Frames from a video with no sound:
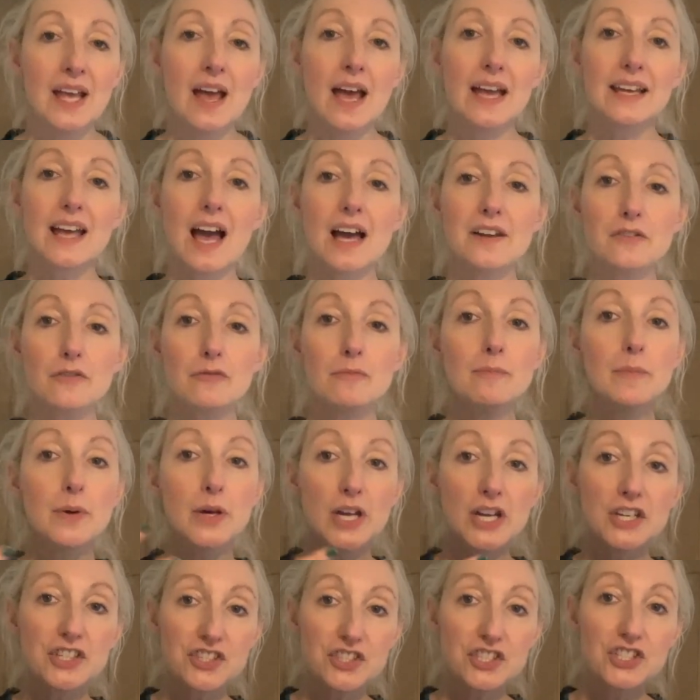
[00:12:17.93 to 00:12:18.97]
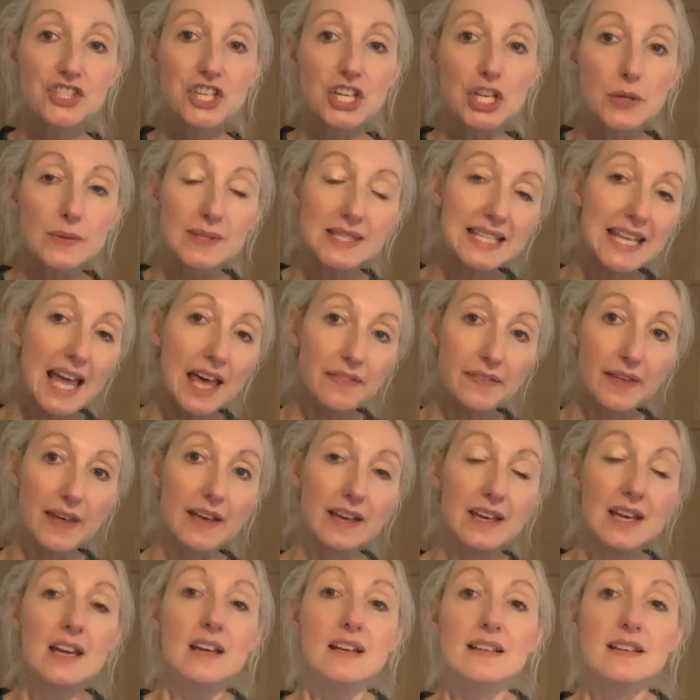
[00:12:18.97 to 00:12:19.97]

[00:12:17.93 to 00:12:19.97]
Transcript: I kind of merged the two together.